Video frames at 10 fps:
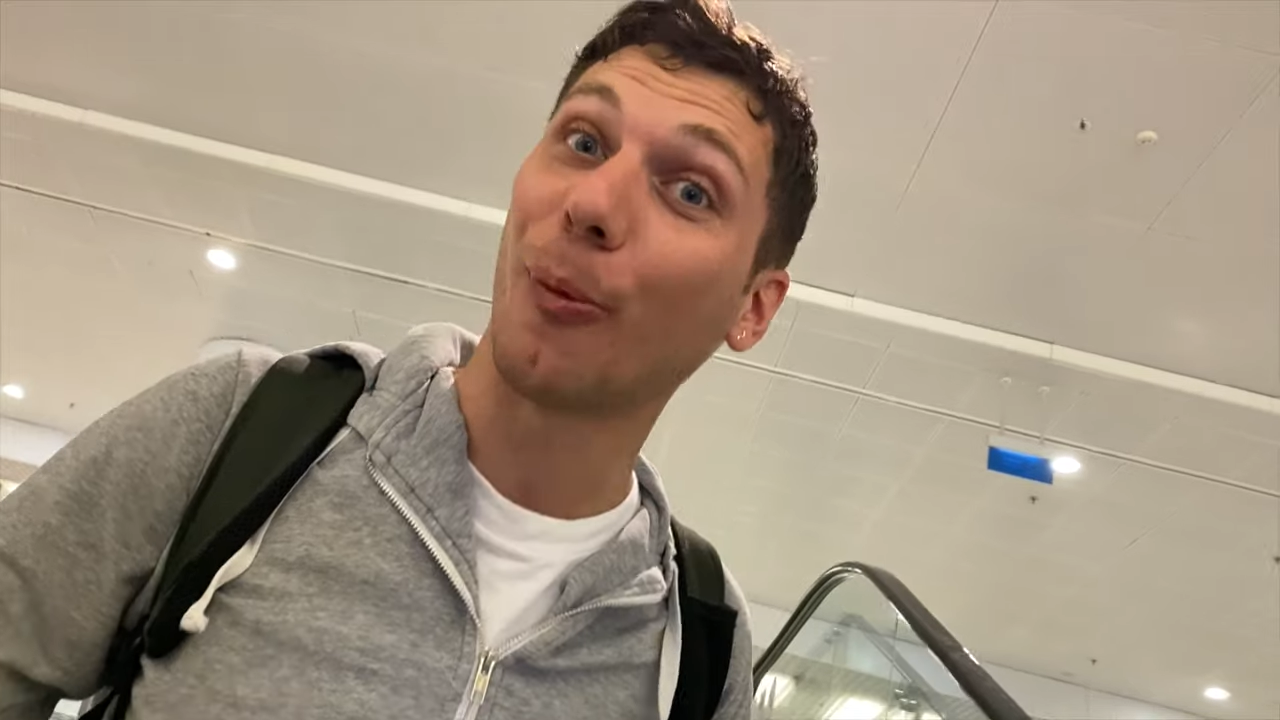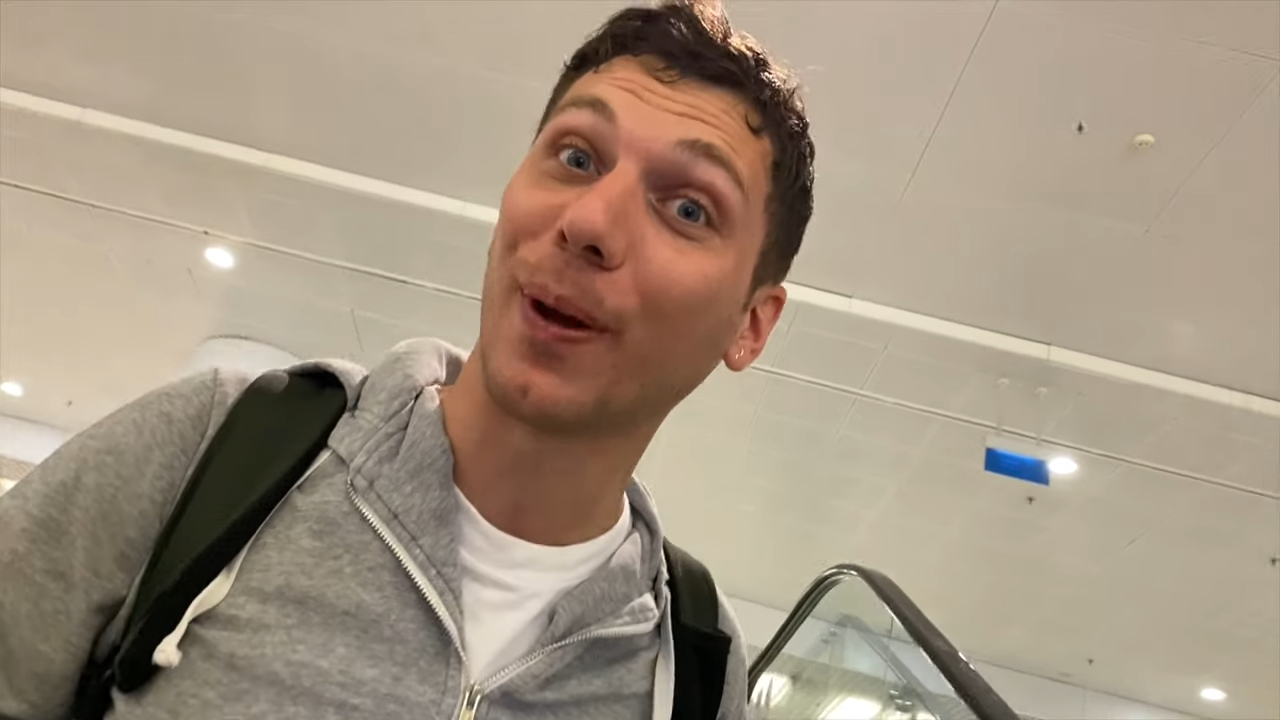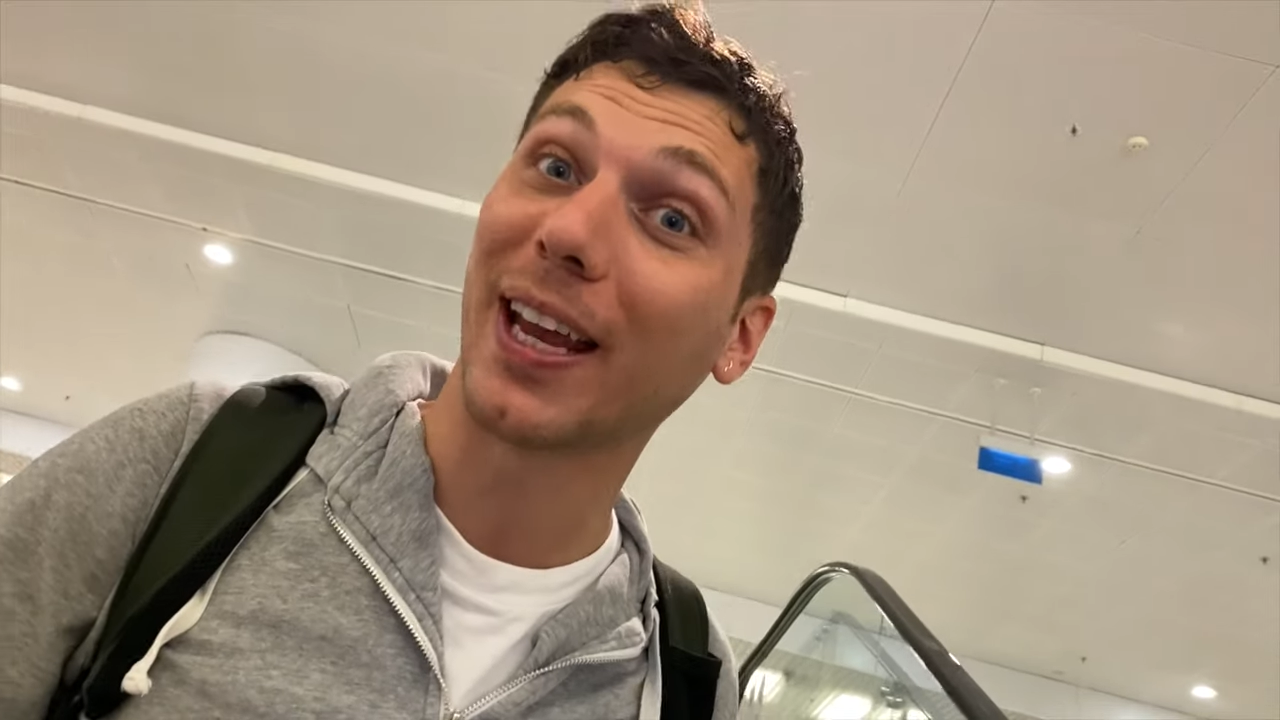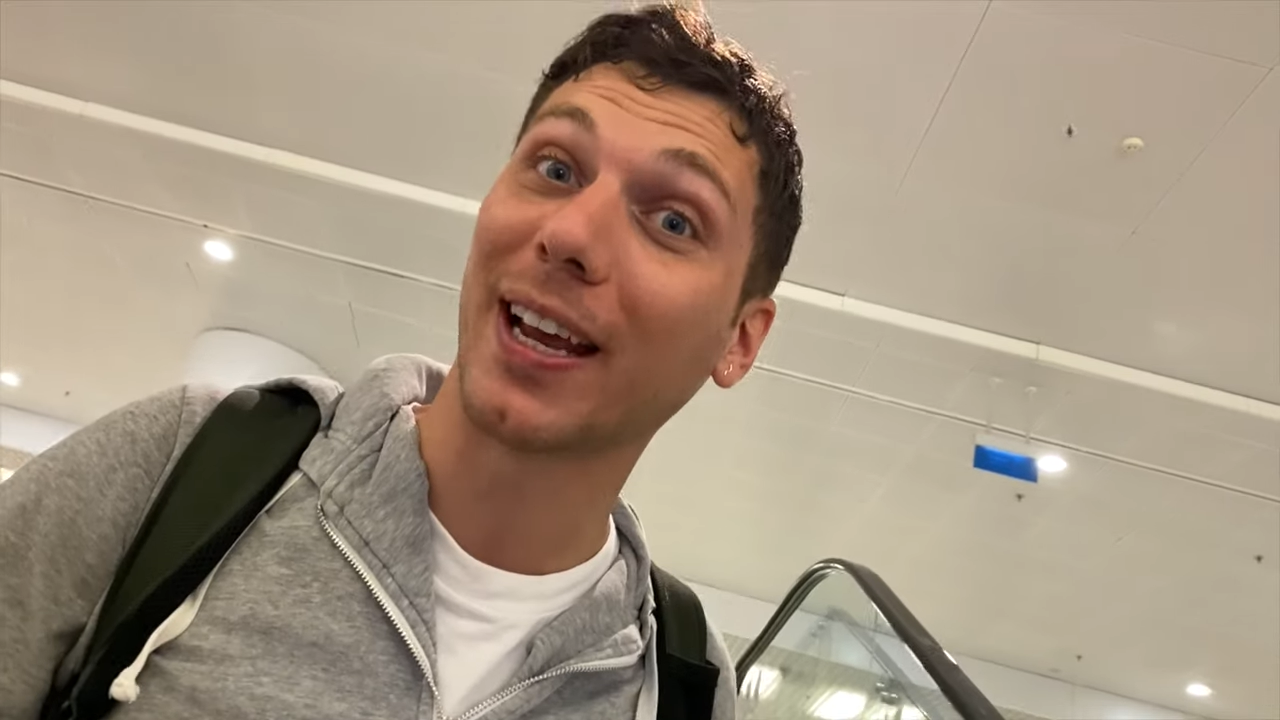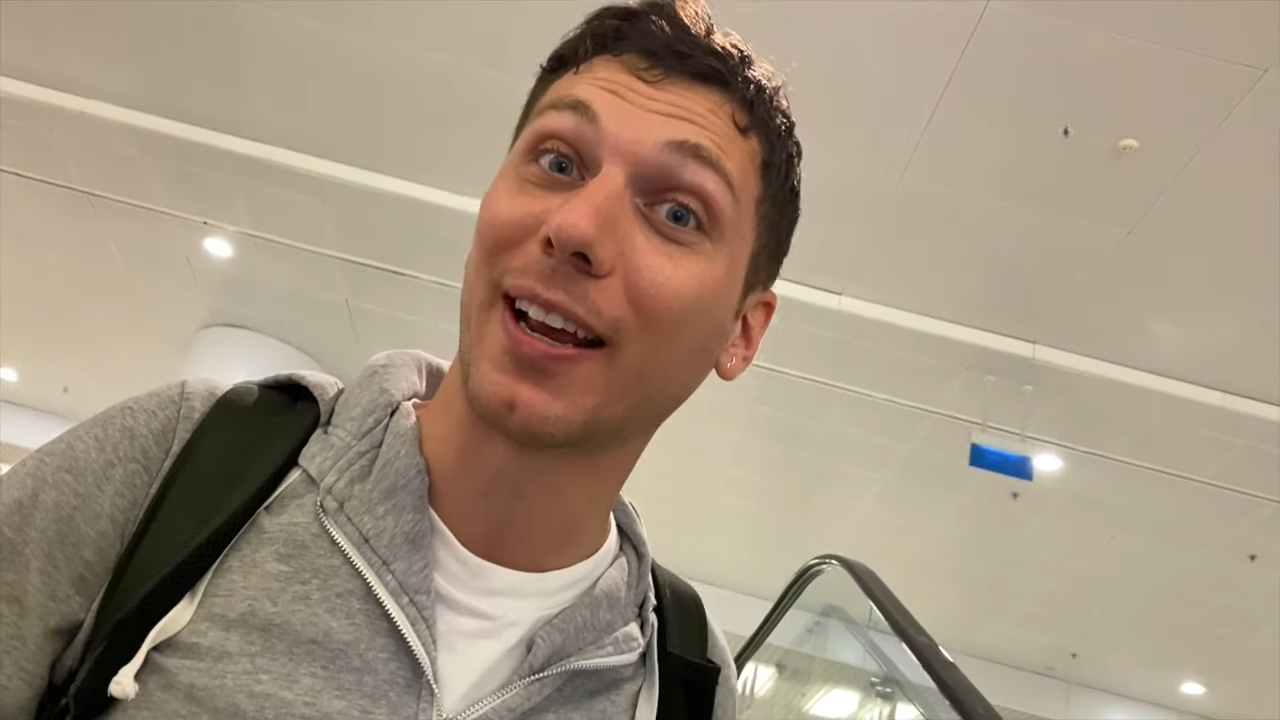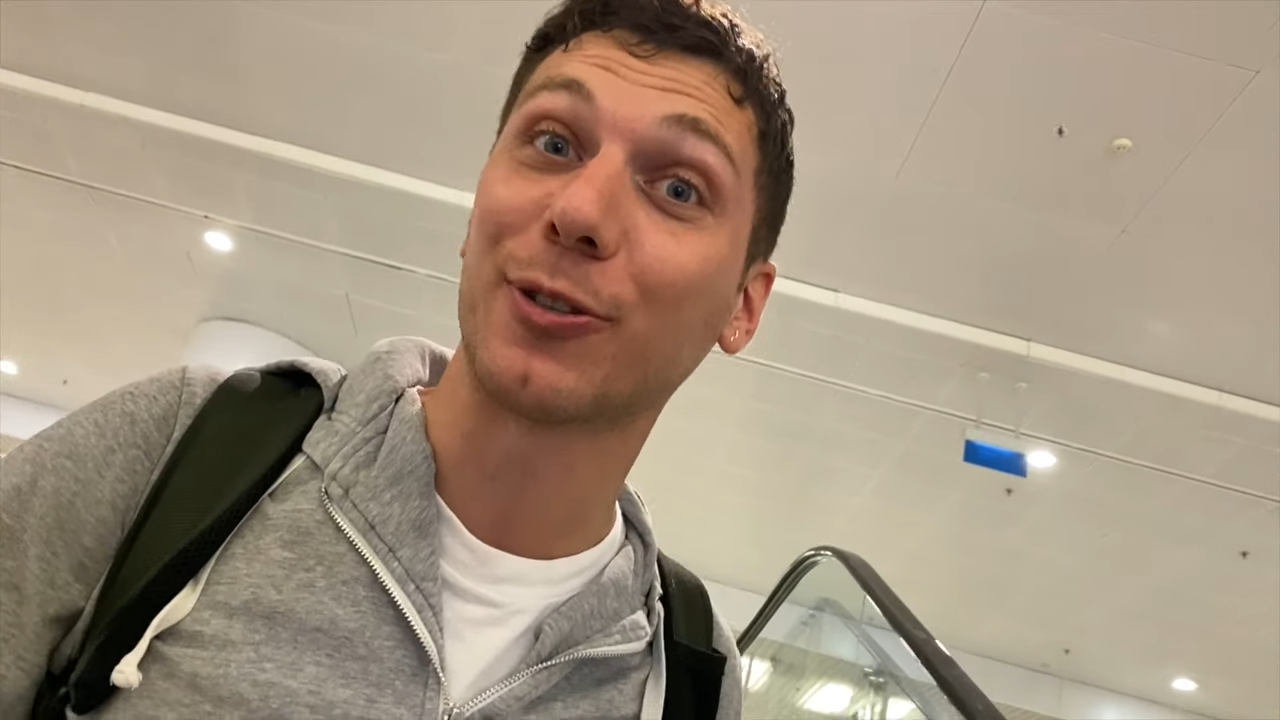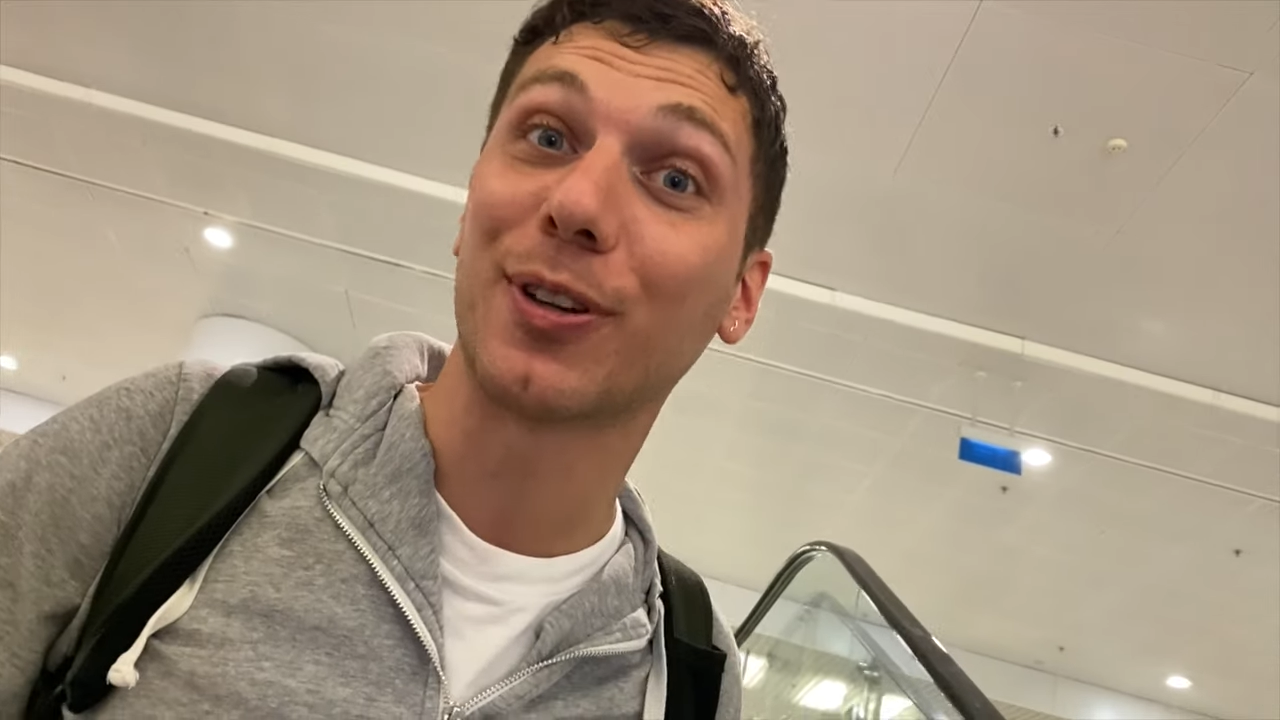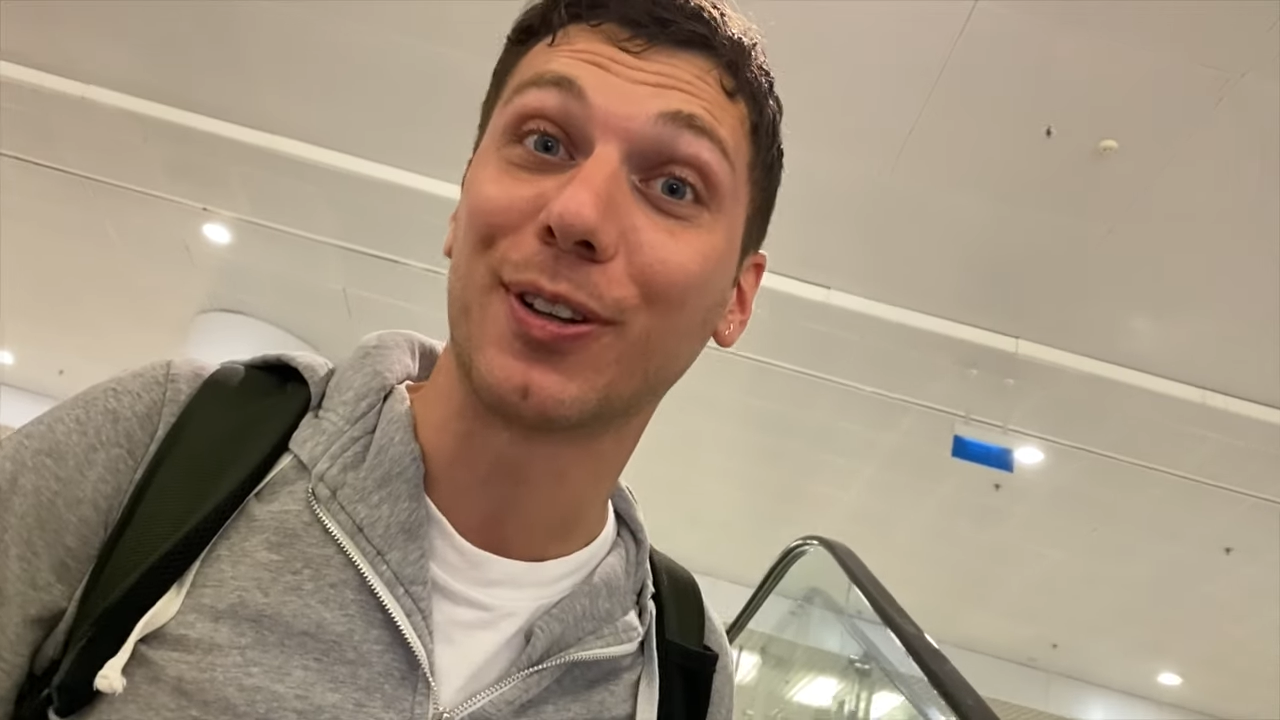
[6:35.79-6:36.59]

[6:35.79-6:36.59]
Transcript: we can go